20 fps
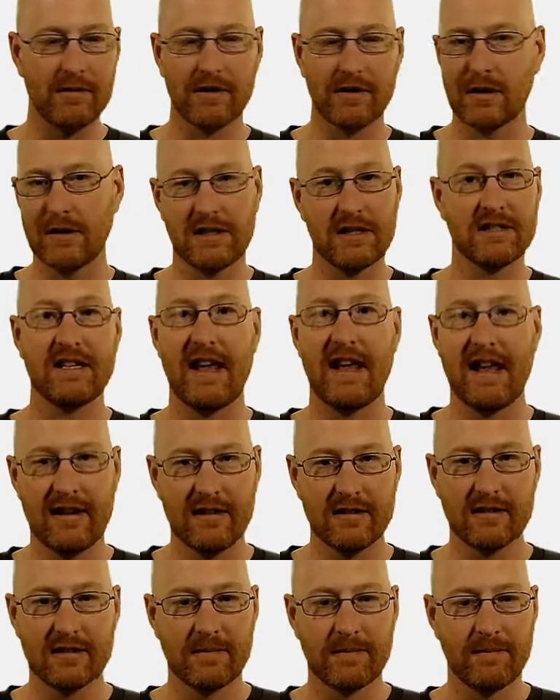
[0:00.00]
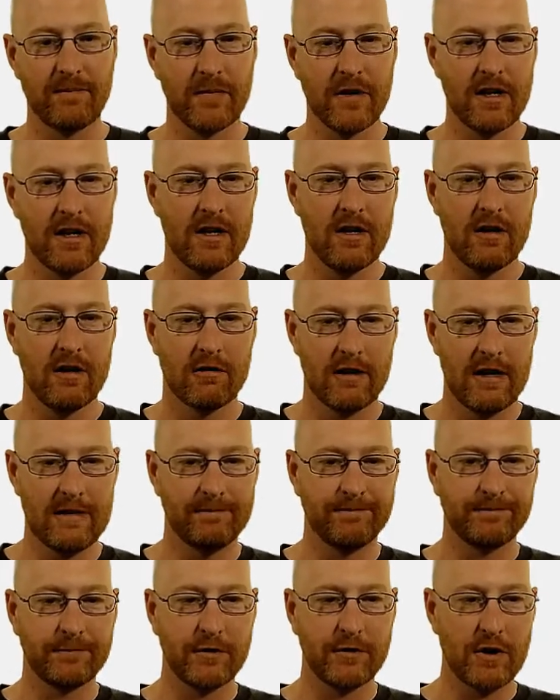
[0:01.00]
so it just ends,
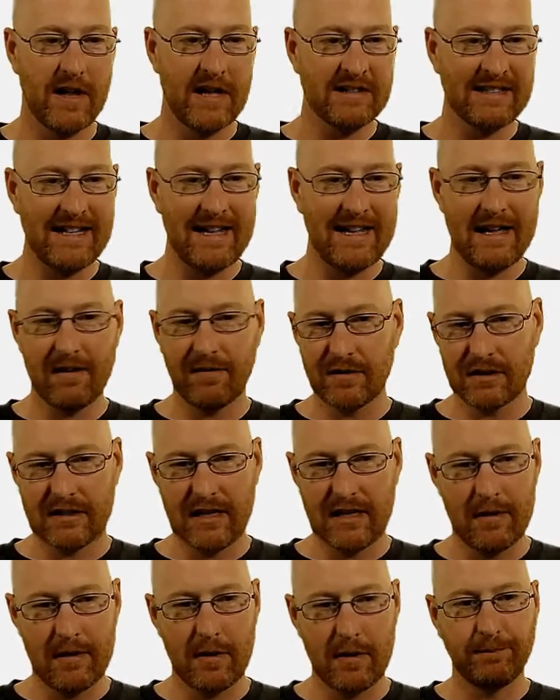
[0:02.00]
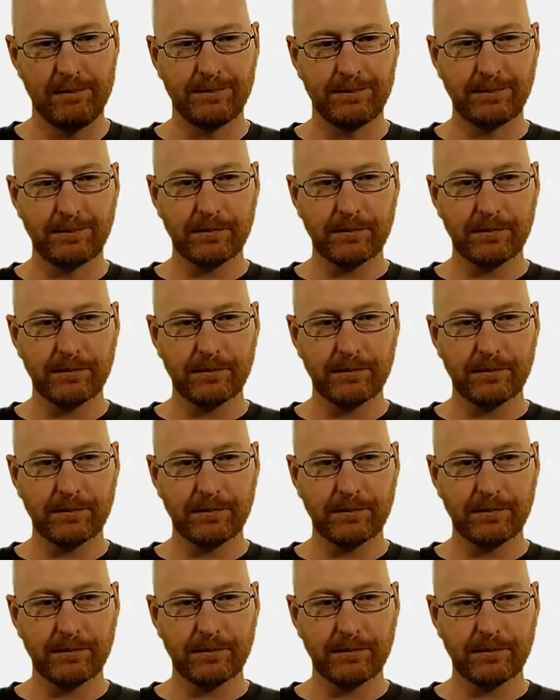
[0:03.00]
right? So that's the if statement.